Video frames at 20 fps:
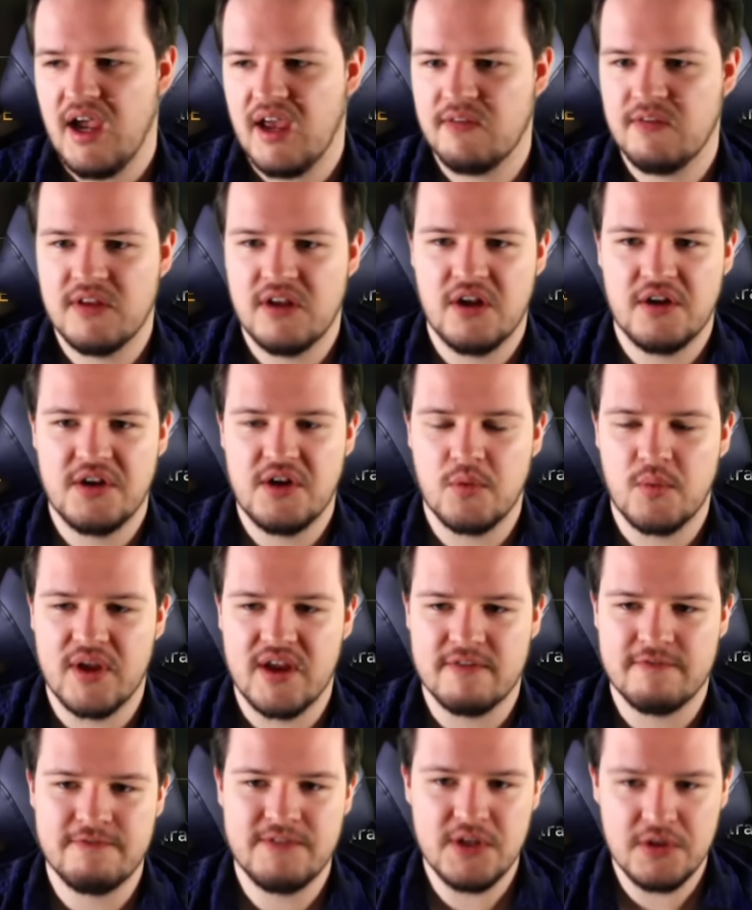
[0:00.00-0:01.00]
And then on here we
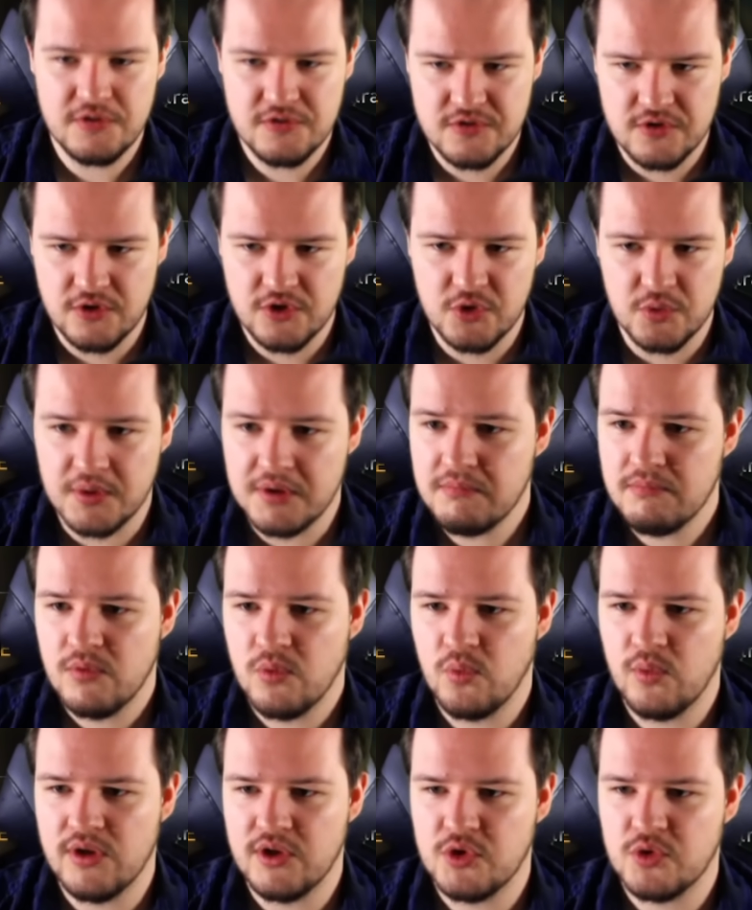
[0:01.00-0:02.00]
have Field Surgery,
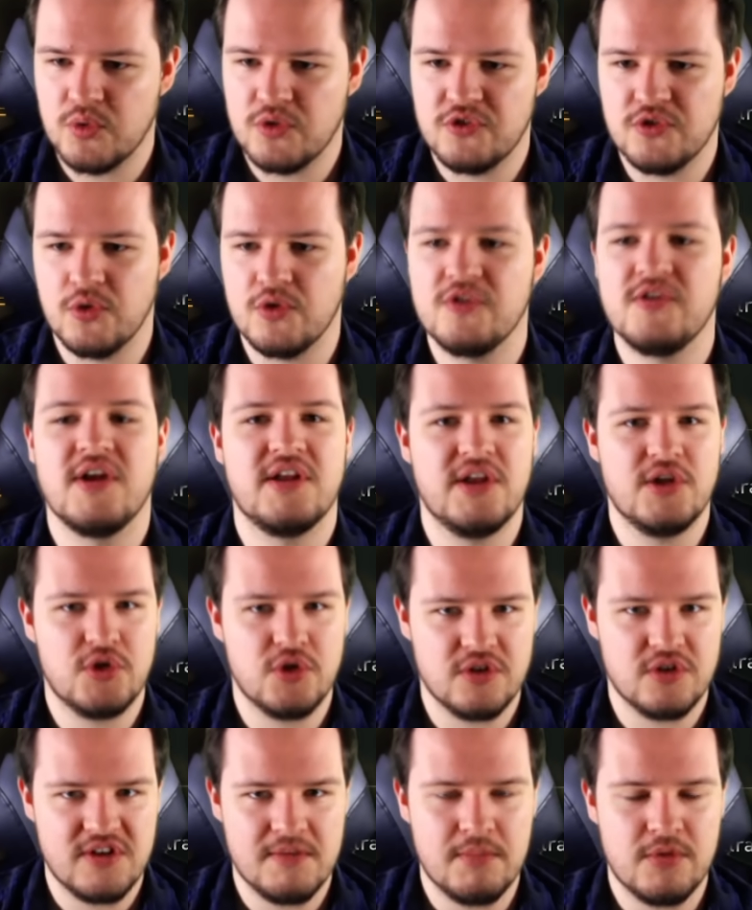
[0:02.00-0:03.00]
which restores an
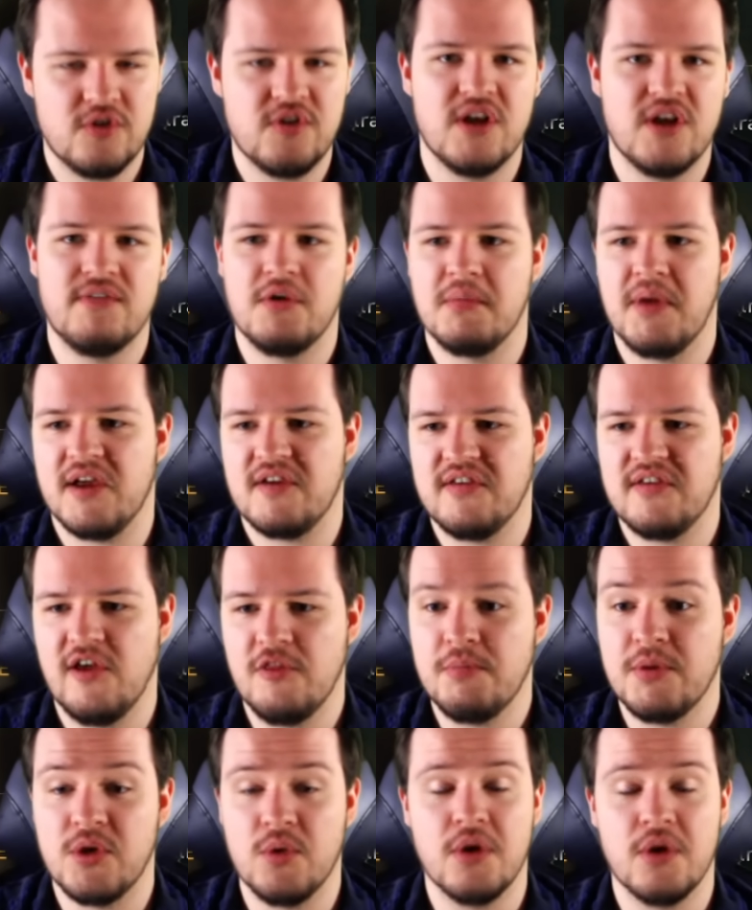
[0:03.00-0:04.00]
additional 10% of your max
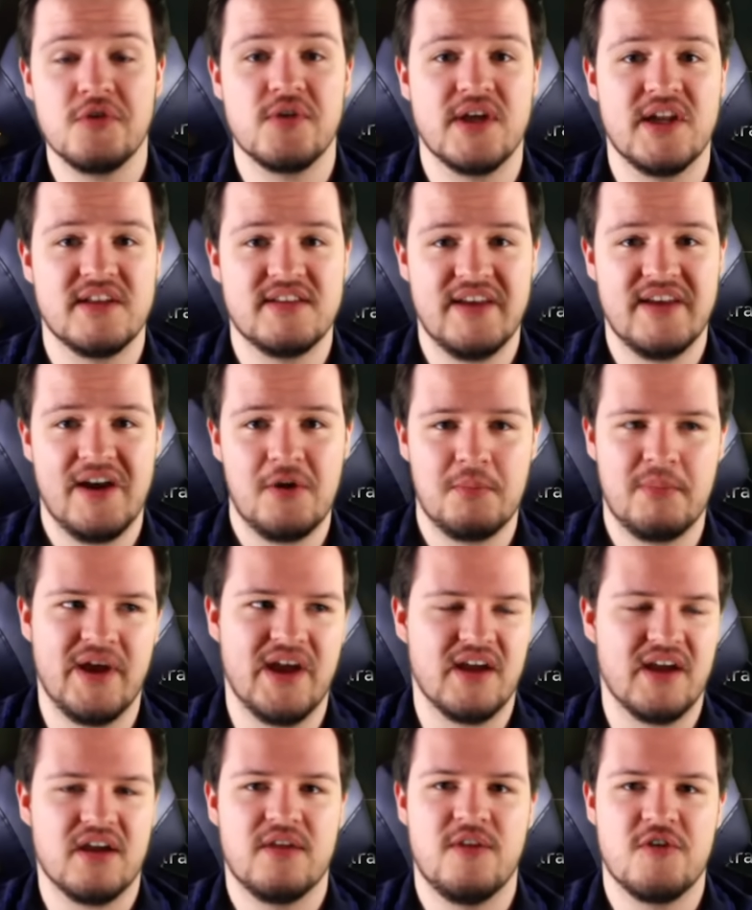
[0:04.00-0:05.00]
health, but you also get a down
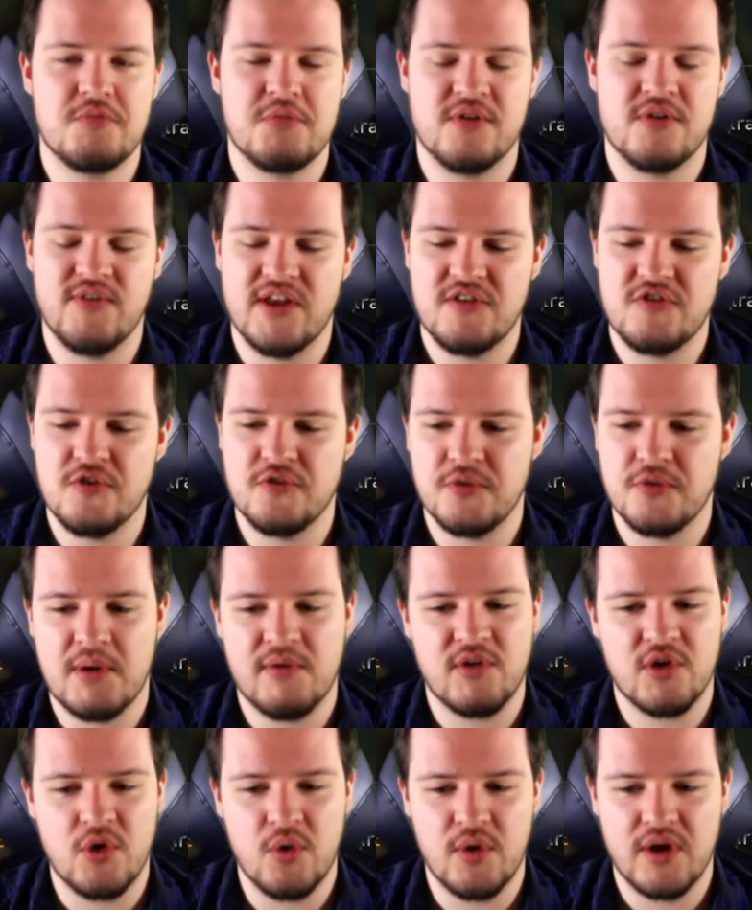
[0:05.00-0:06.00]
back. This prevents you from
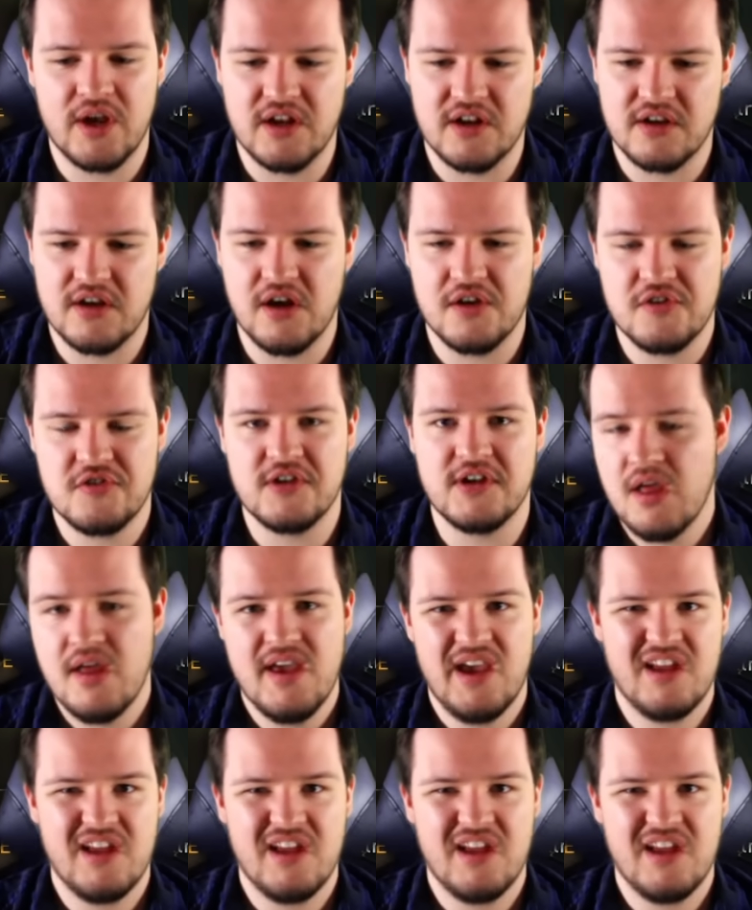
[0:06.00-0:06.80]
ever going into custody.